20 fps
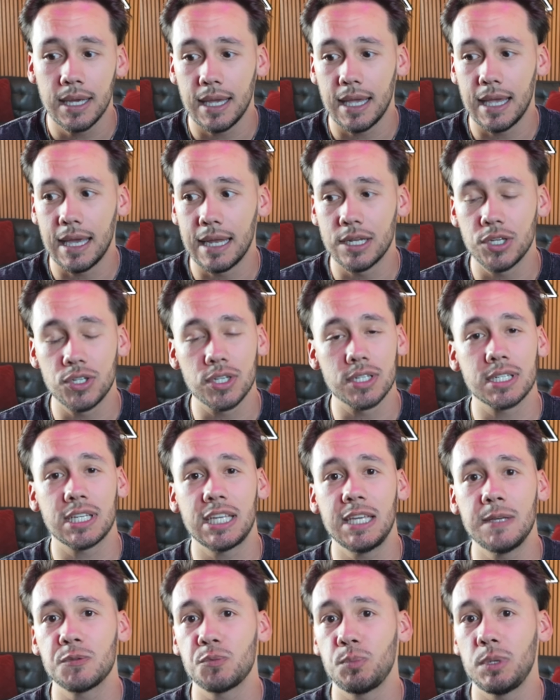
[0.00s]
And it just
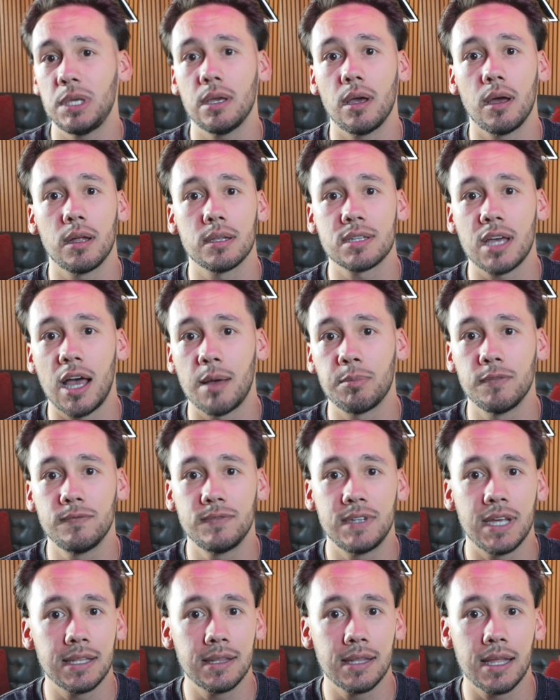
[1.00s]
keeps me on top
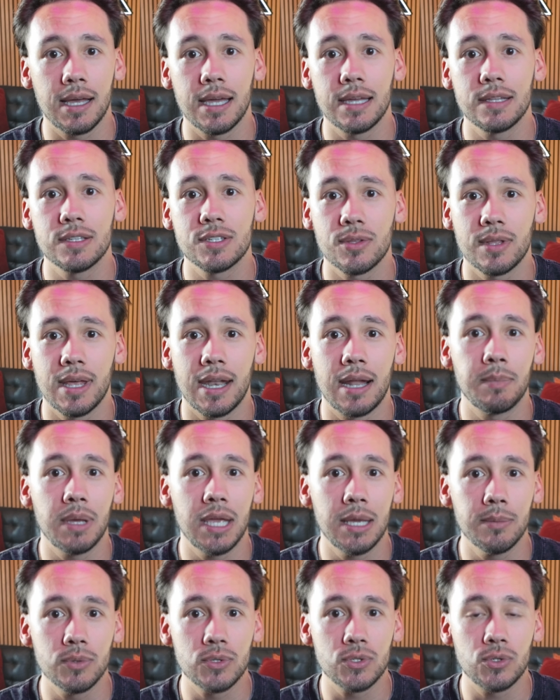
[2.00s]
of deadlines so that I'm
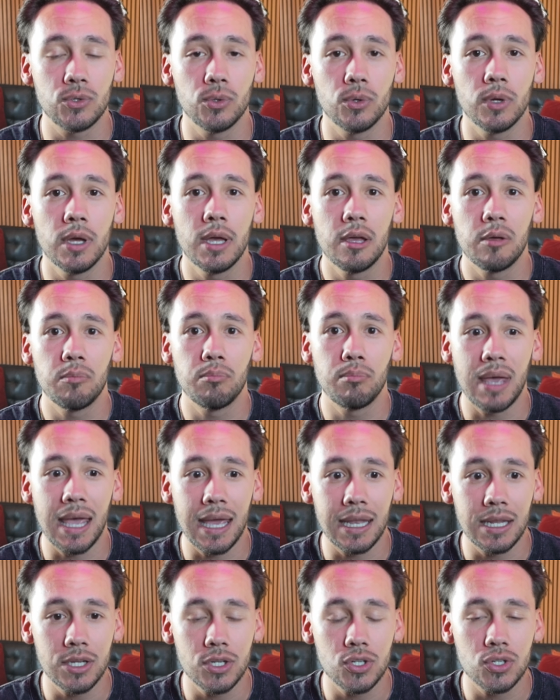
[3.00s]
able to
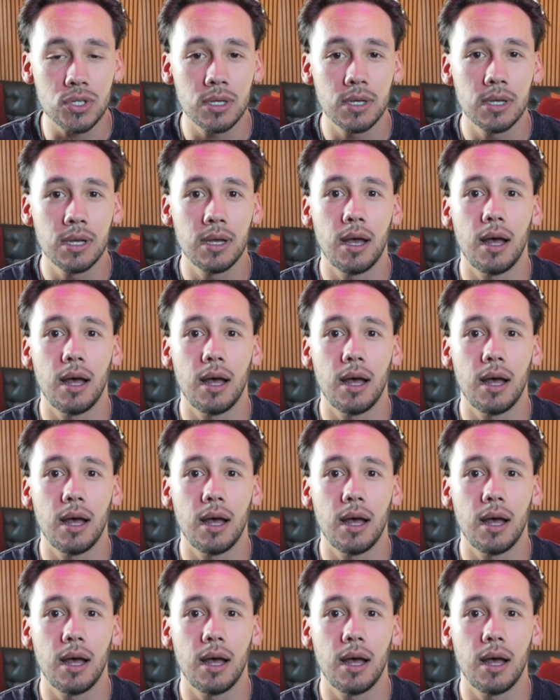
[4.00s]
manage